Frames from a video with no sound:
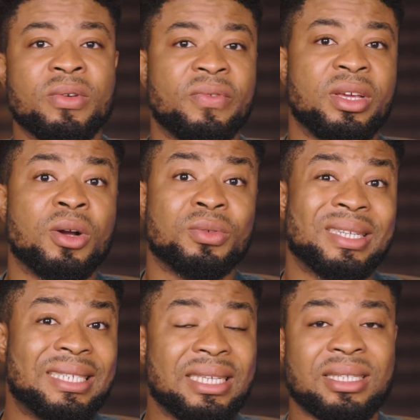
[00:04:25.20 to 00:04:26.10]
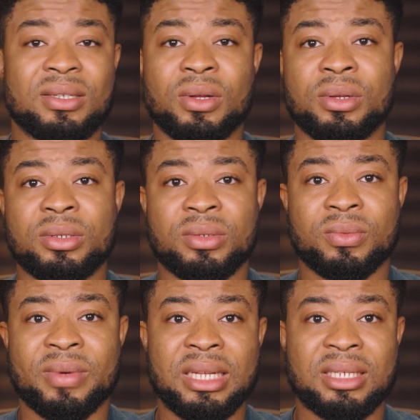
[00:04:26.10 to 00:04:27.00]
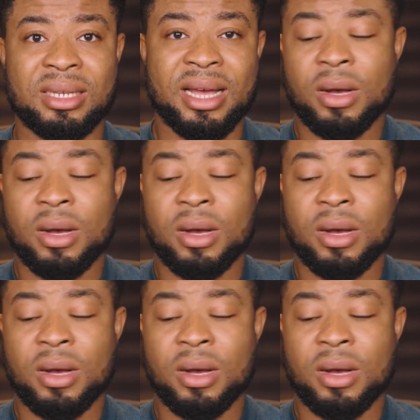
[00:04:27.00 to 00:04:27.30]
roughly $160 right now.